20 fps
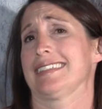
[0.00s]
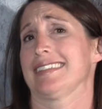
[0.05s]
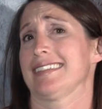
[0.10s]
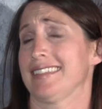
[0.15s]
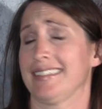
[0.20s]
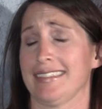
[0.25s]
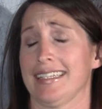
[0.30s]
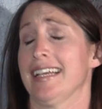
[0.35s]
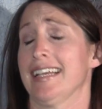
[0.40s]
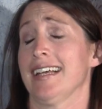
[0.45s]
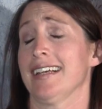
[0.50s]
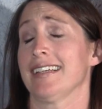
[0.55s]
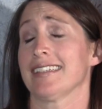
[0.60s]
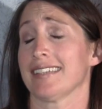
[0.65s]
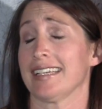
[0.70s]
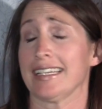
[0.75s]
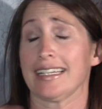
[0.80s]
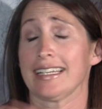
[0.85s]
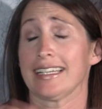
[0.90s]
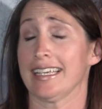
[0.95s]
sex,
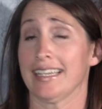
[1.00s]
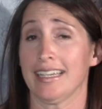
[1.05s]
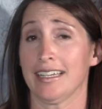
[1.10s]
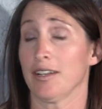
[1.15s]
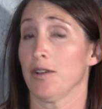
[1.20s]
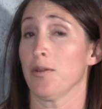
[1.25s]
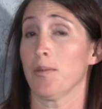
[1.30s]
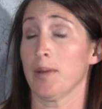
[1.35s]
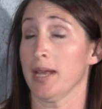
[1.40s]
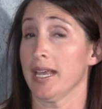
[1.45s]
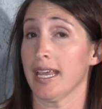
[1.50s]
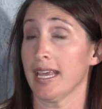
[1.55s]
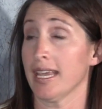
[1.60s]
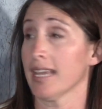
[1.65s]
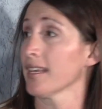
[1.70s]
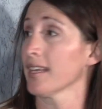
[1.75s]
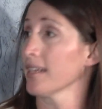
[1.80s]
like get away.